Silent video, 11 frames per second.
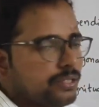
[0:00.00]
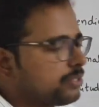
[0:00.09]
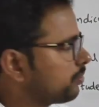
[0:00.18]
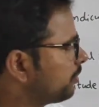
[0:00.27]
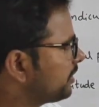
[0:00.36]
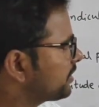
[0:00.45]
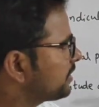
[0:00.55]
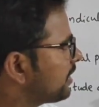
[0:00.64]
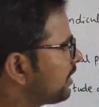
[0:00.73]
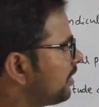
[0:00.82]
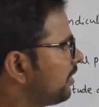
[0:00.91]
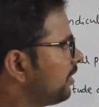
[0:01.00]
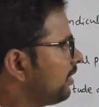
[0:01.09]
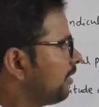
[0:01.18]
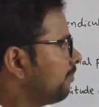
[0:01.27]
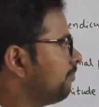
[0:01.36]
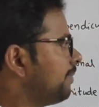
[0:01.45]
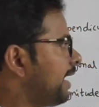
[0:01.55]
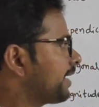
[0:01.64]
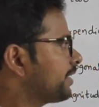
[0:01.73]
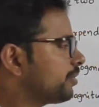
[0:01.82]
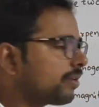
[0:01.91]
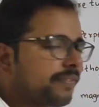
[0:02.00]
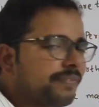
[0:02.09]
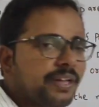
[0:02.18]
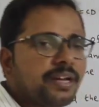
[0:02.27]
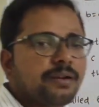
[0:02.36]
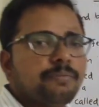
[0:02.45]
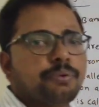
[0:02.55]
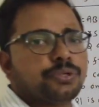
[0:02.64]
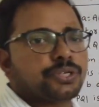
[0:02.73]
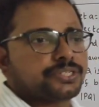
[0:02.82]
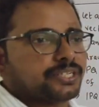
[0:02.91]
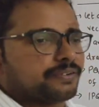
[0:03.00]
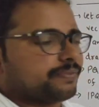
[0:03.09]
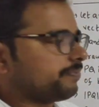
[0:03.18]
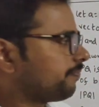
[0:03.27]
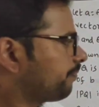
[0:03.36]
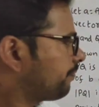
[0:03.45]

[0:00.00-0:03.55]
So this is the magnitude of the projection.